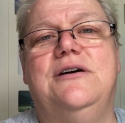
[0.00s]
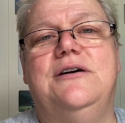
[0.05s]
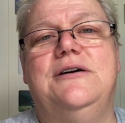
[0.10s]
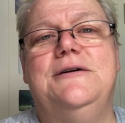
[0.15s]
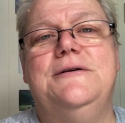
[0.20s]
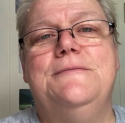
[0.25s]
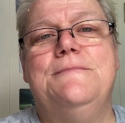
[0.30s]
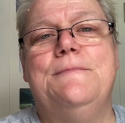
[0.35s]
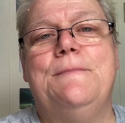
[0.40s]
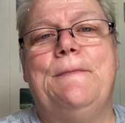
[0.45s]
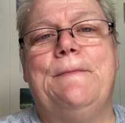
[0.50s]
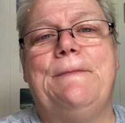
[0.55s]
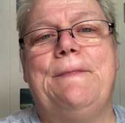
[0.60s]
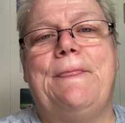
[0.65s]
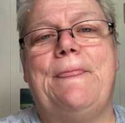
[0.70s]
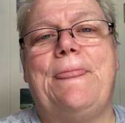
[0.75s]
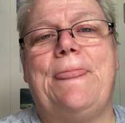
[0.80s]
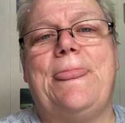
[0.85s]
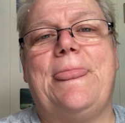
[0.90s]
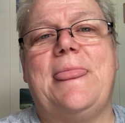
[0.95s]

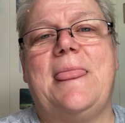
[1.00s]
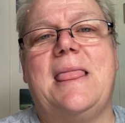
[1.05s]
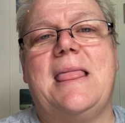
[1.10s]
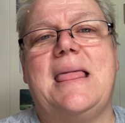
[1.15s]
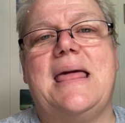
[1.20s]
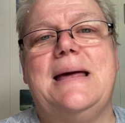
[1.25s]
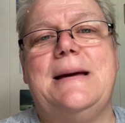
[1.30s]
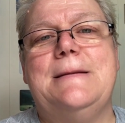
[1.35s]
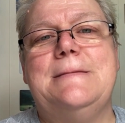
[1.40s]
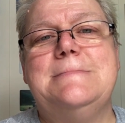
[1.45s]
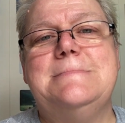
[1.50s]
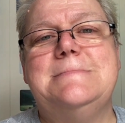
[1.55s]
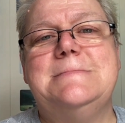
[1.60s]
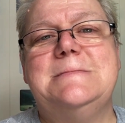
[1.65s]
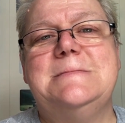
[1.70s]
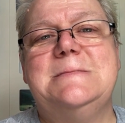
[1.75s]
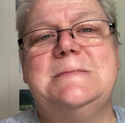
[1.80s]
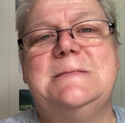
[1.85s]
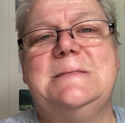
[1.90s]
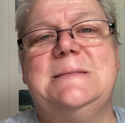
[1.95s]

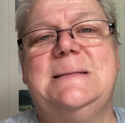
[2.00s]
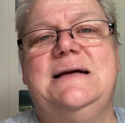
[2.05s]
(no one is talking)